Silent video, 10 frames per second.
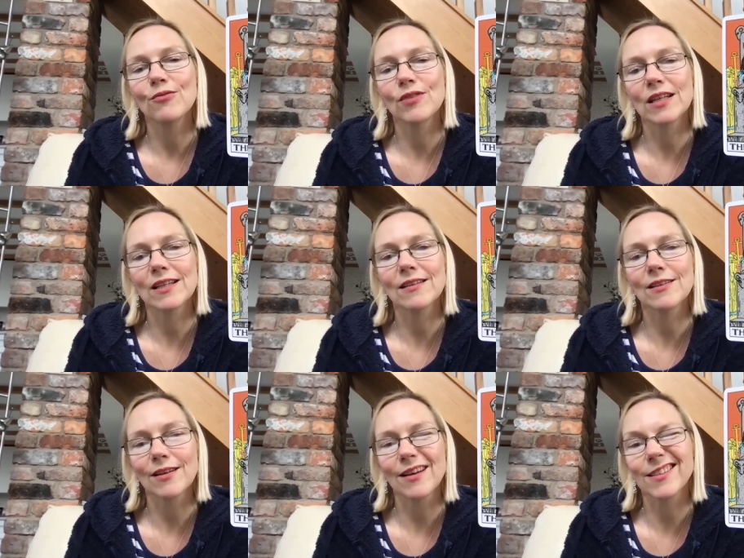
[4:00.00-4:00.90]
really
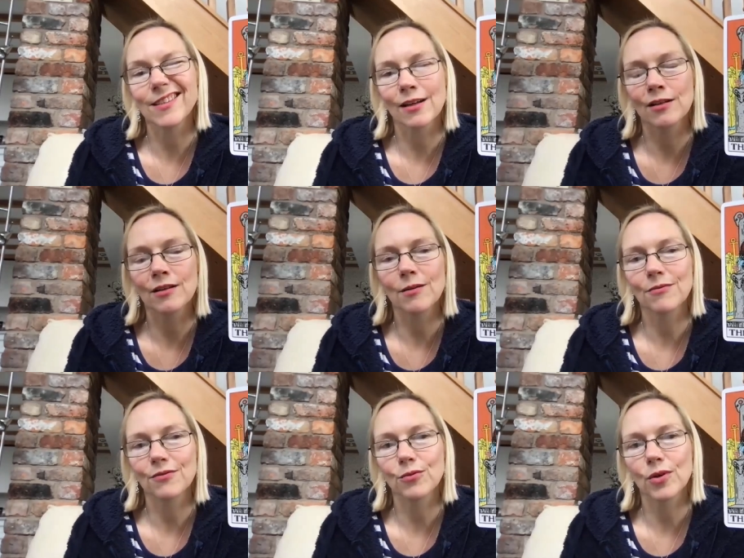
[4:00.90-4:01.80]
stand up
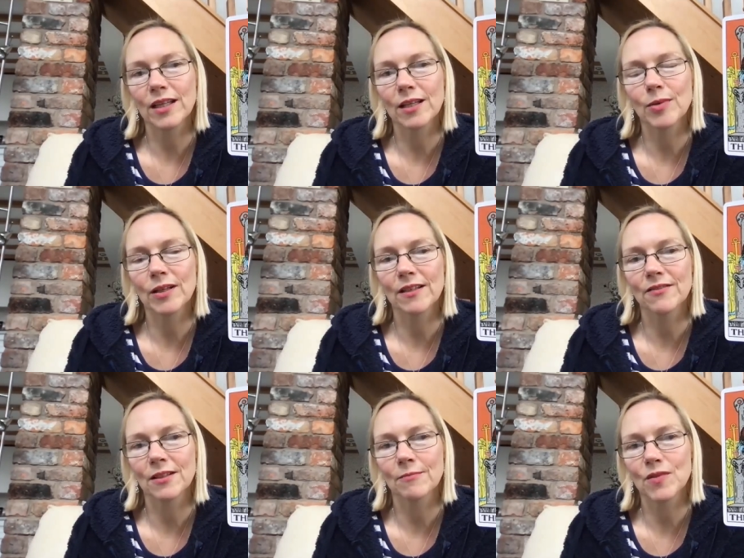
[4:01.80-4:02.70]
for what he
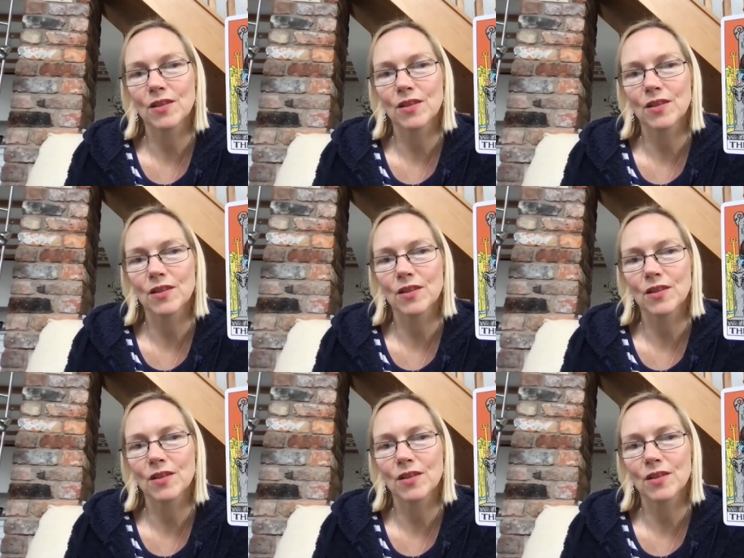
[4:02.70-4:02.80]
believes in.